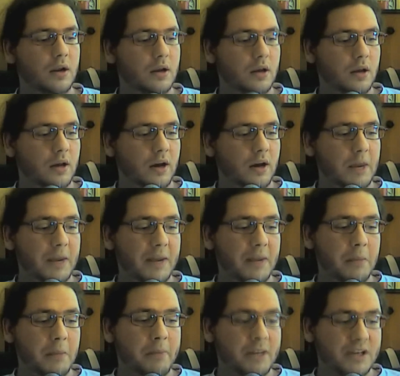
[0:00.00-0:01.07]
I play
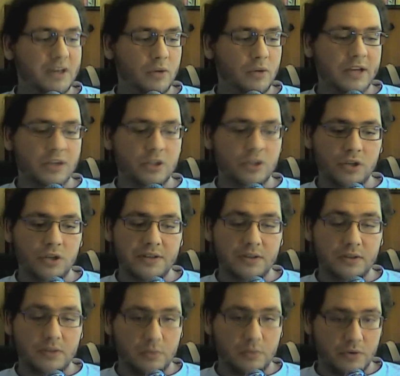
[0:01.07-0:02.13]
better when I don't listen
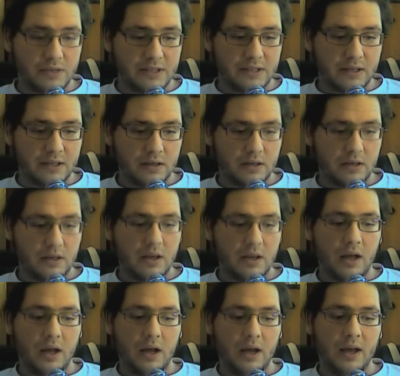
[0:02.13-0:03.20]
to music
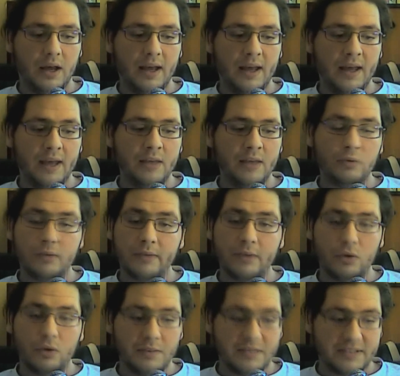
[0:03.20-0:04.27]
and when my
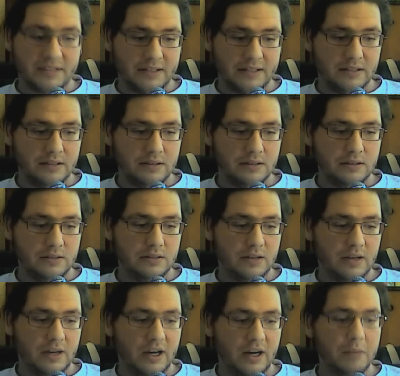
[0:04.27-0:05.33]
room is tidy.
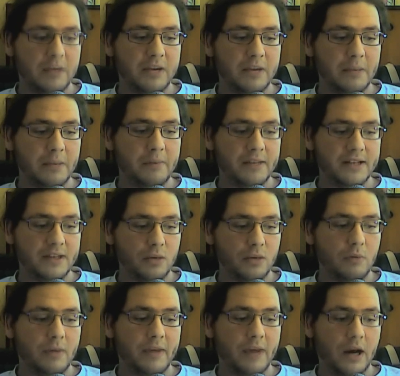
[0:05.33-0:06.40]
I play better when
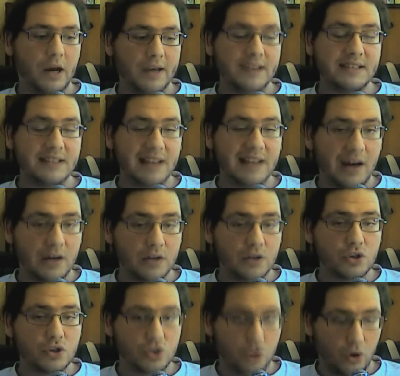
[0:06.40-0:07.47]
my eyes aren't
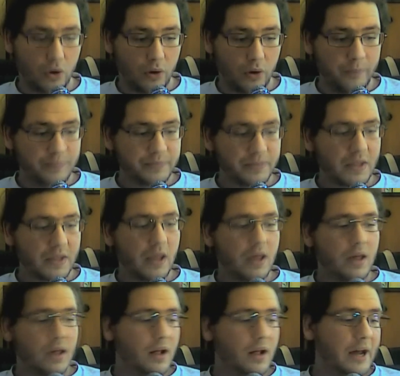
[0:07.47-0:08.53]
sore.
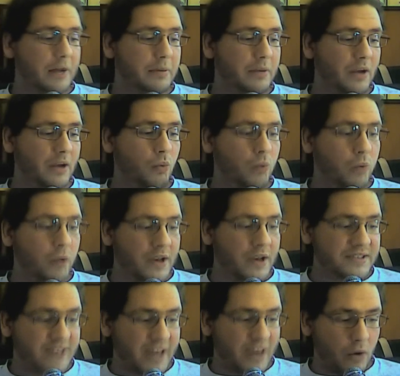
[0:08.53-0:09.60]
I play worse
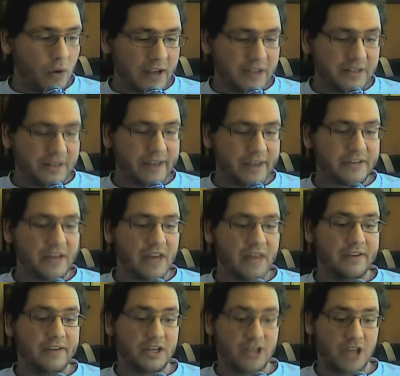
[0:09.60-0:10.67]
directly after having
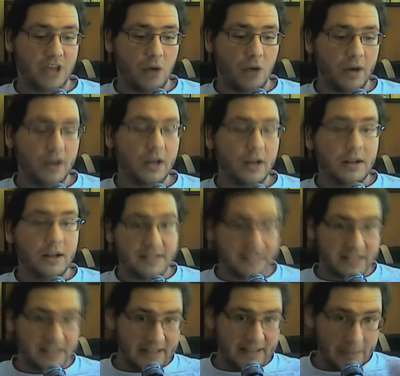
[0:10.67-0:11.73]
a shower.
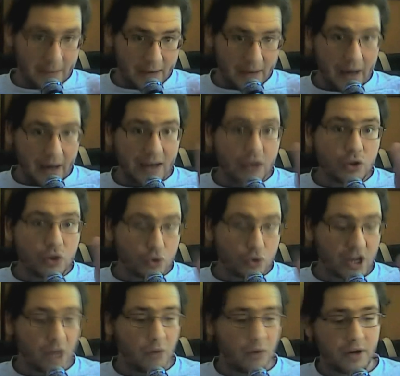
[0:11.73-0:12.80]
Disclaimer, I do
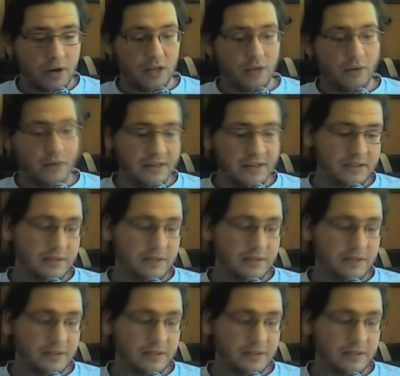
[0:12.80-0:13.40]
shower anyways.